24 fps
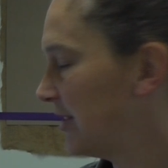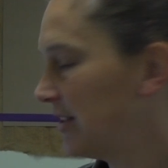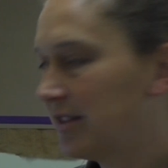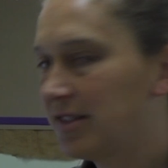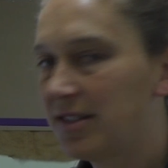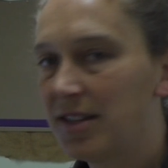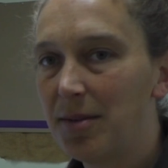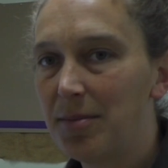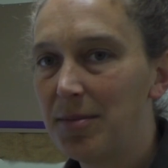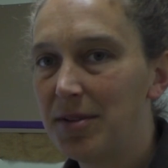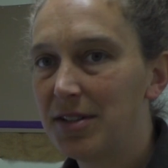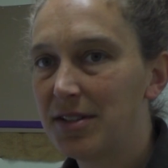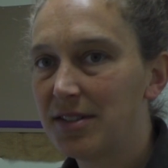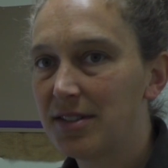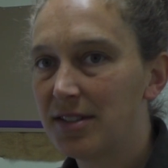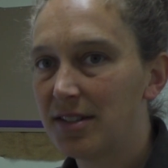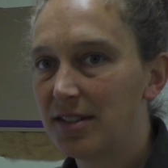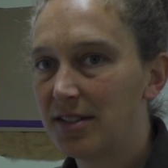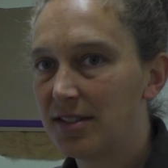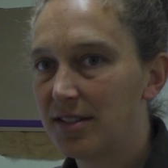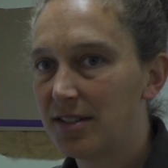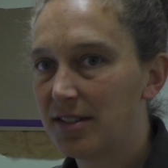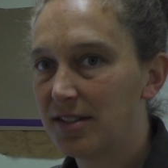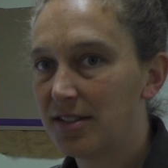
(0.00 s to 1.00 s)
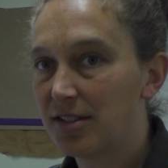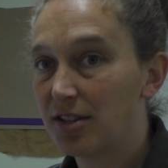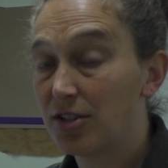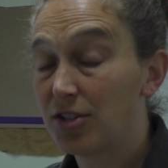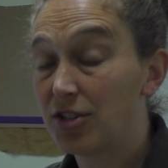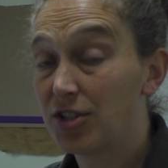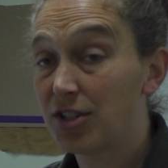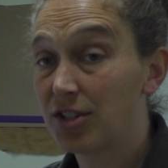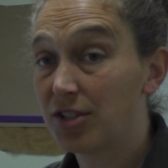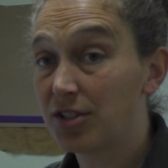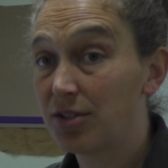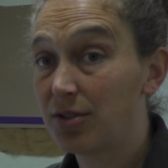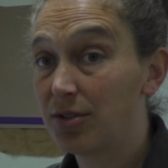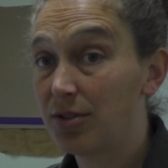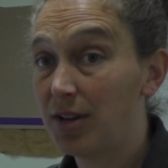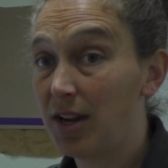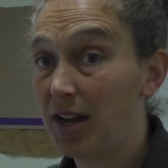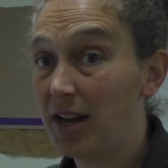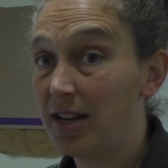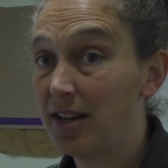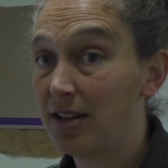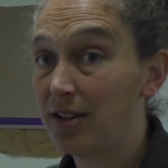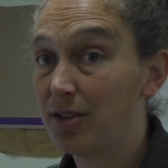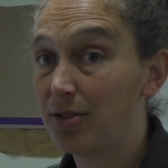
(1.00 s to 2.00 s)
In some instances are just
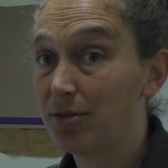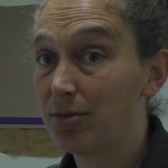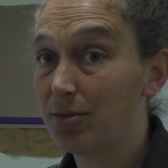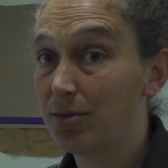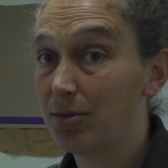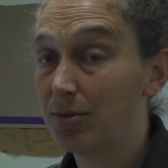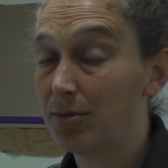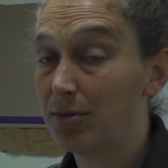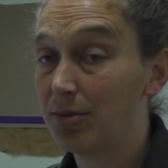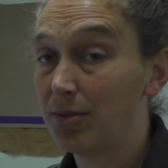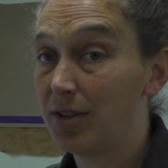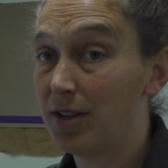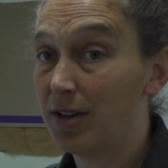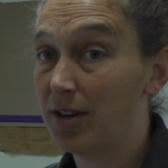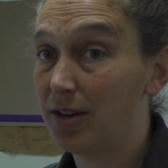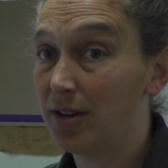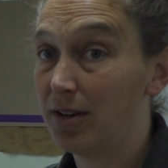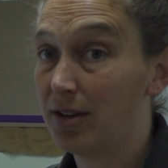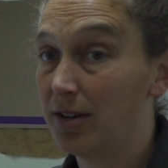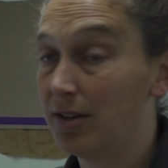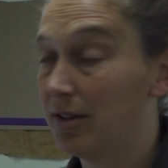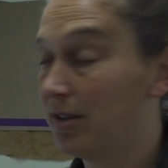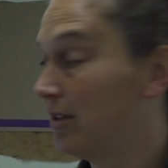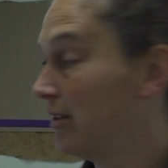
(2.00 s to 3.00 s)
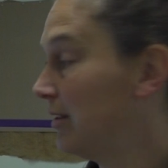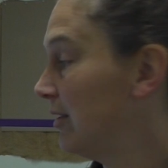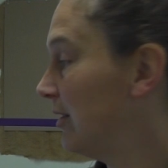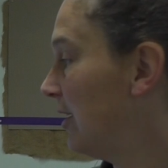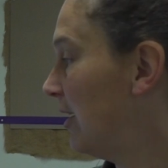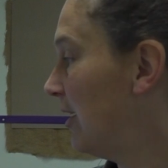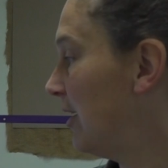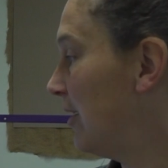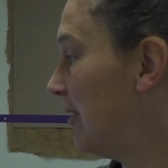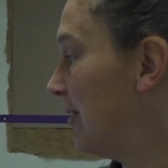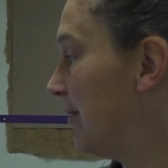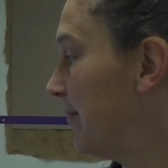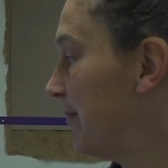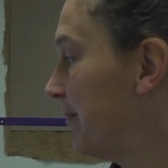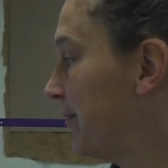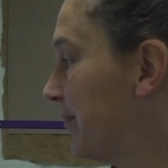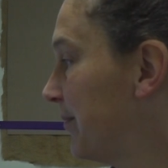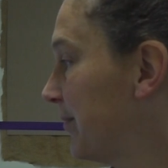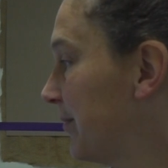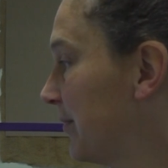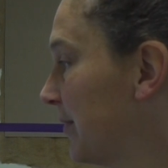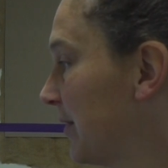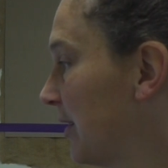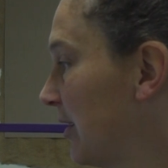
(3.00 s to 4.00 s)
created through their,
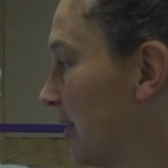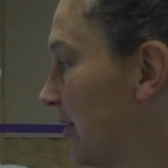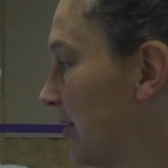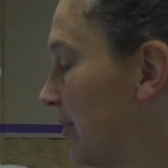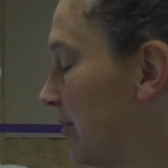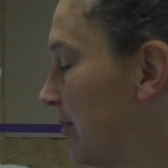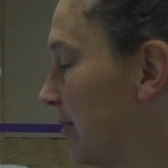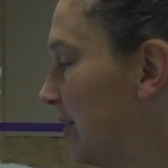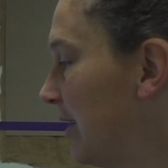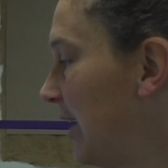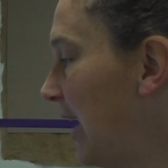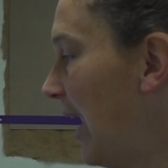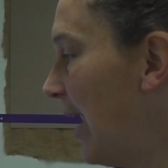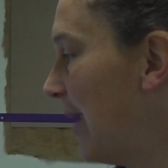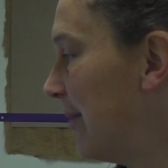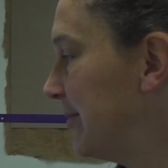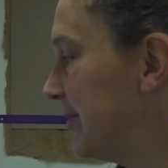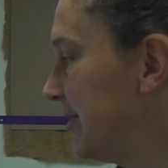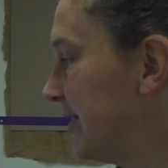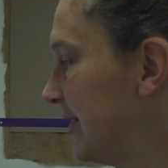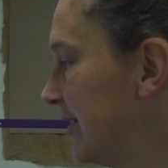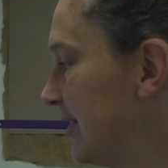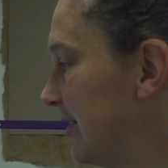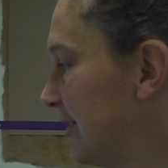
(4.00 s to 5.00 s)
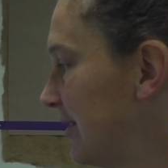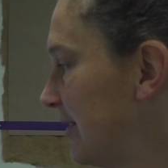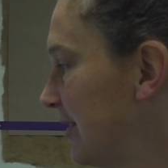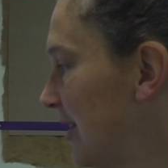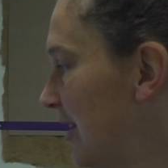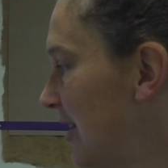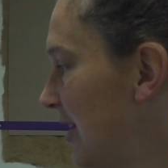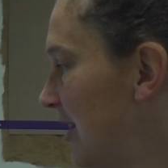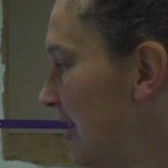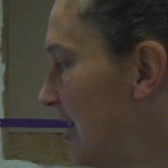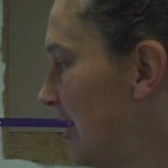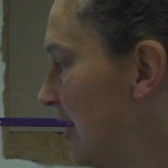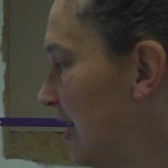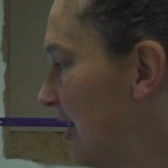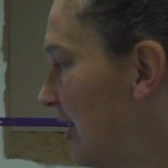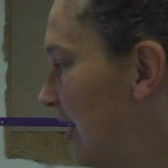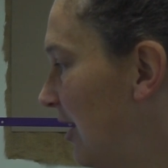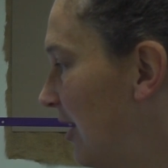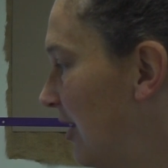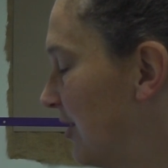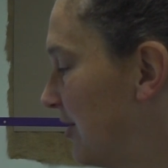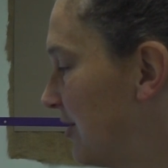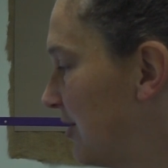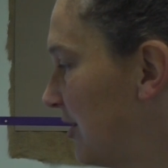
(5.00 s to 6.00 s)
through the absence.
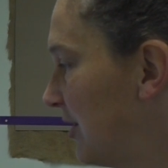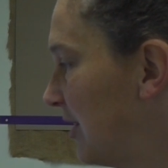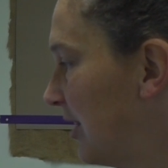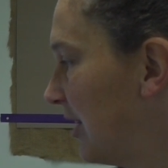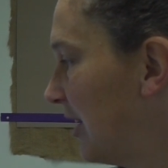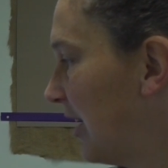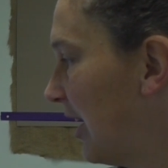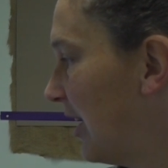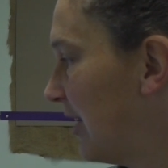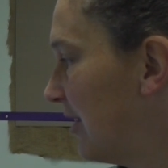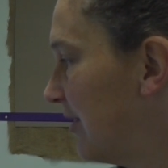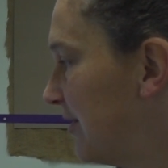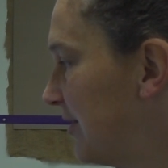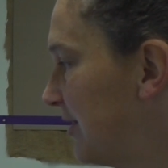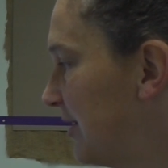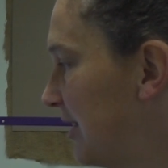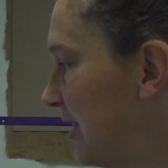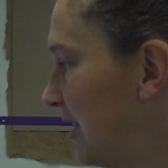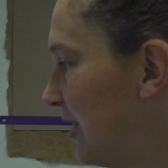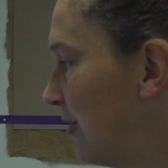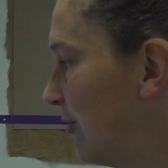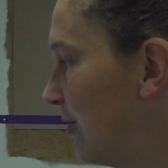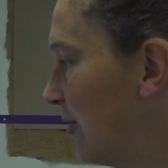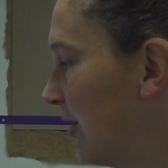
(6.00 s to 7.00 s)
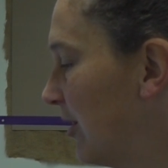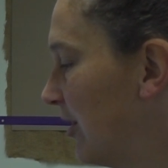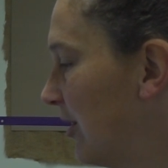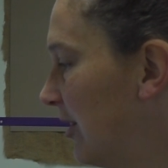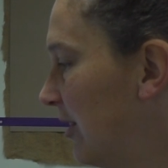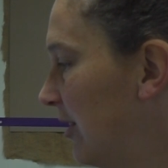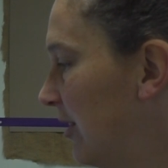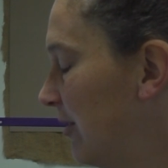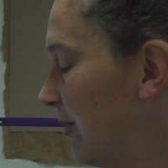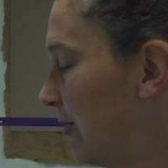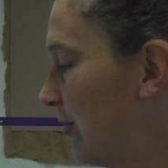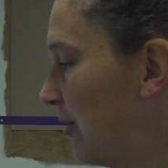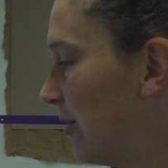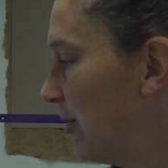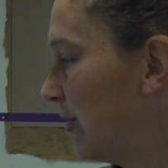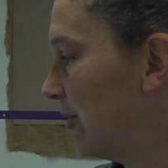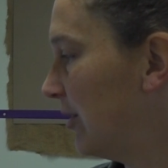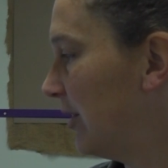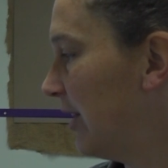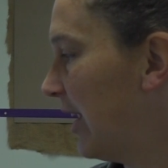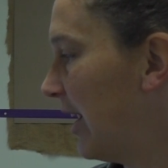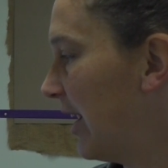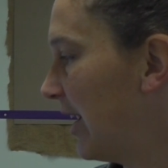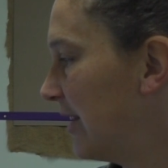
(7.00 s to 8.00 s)
So you can kind of see where the
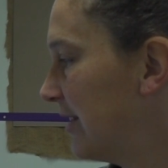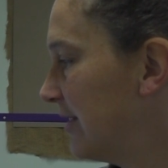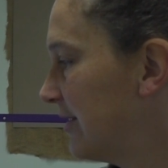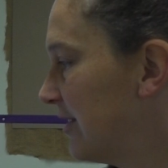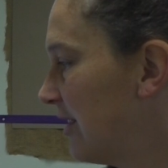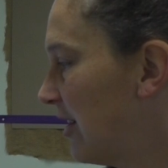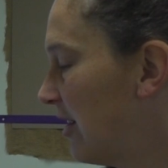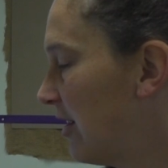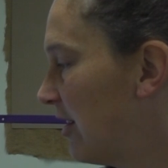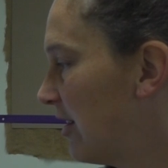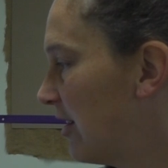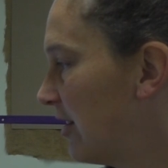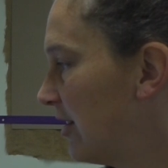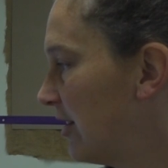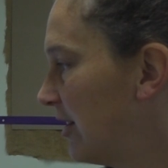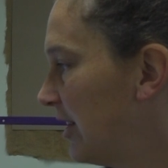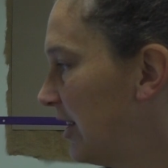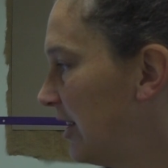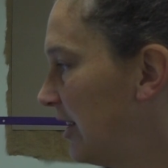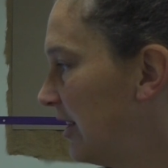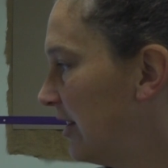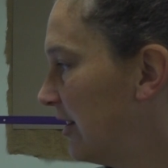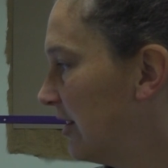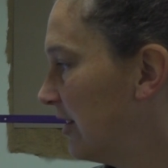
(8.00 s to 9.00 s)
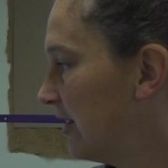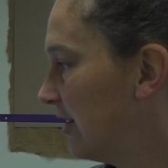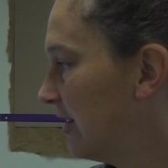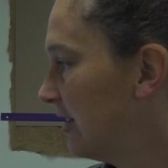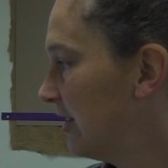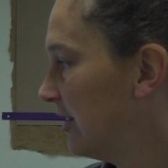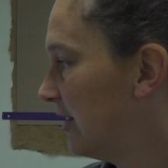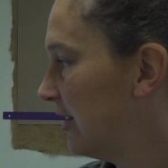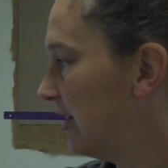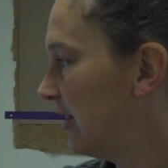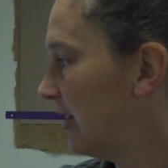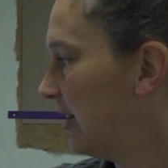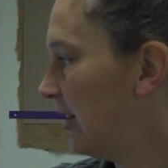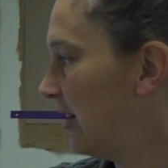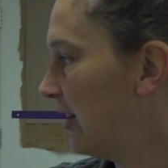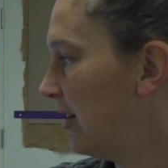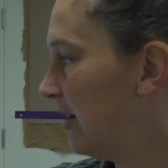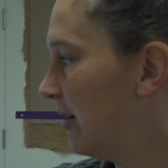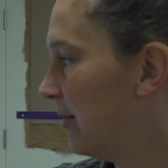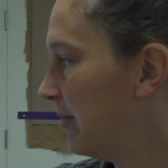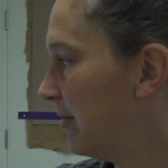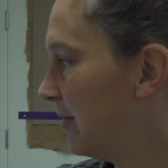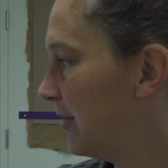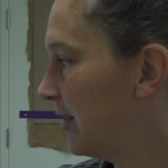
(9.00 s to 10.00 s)
road lines are here.
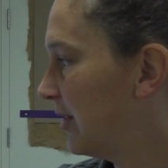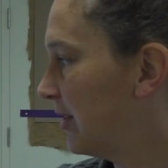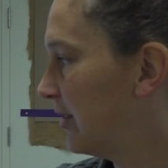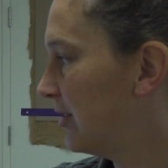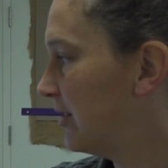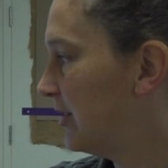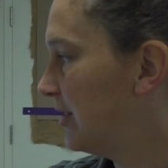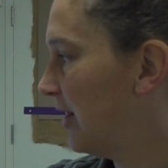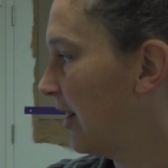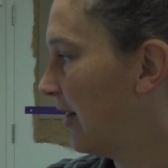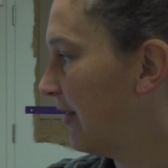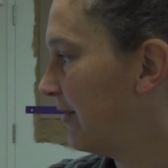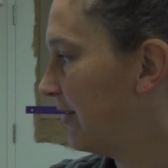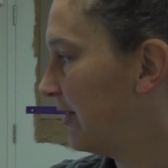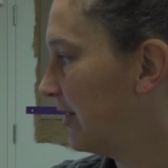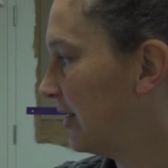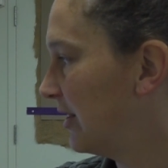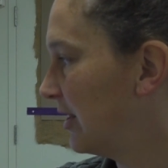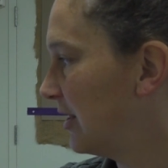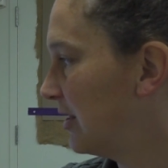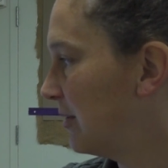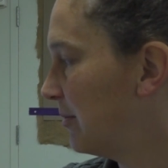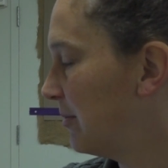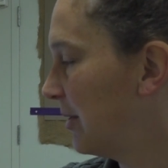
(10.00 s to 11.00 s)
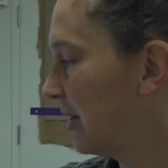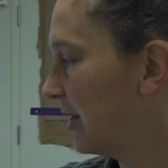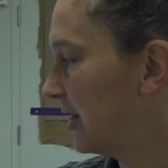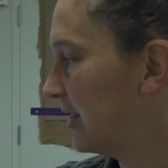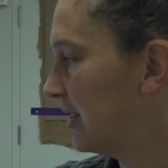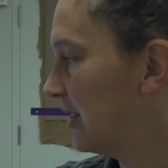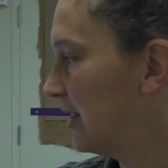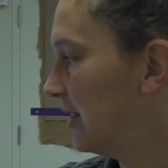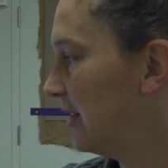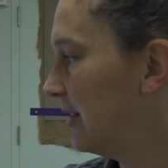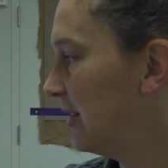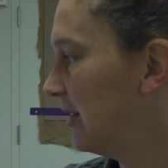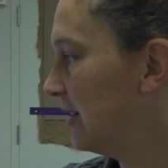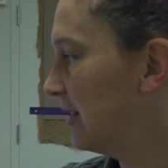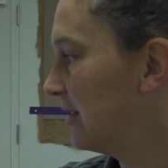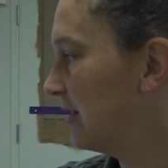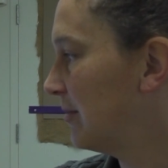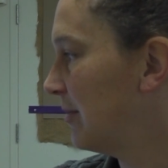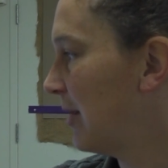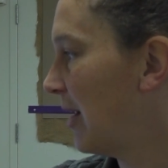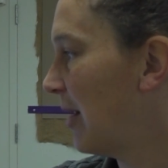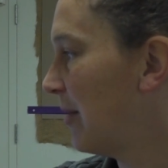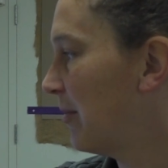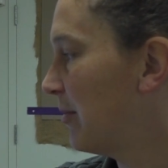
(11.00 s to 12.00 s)
They're definitely depicted in this
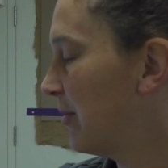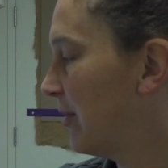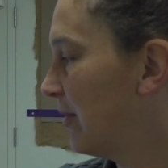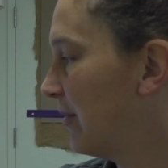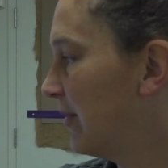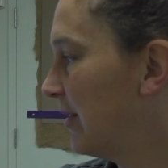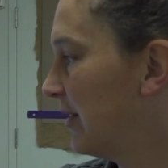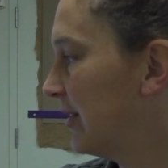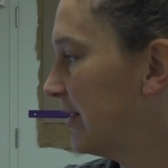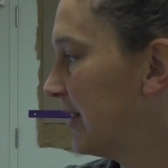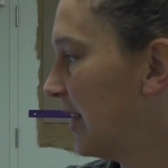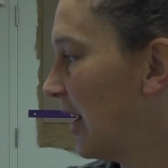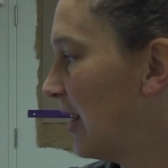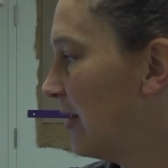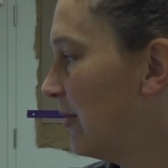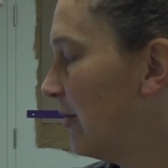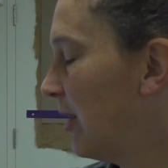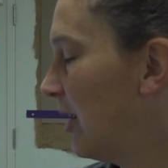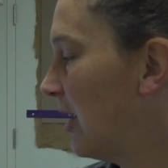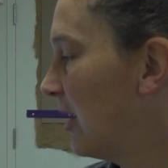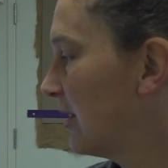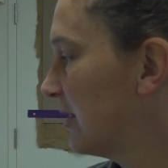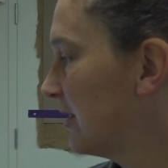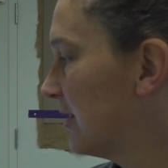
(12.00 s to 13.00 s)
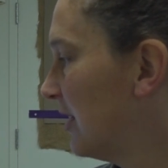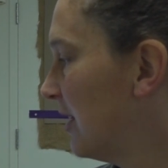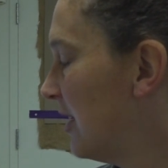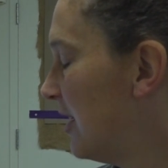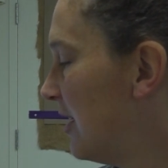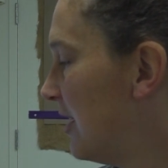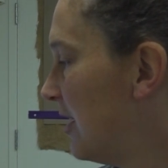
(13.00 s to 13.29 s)
map of the sidewalks.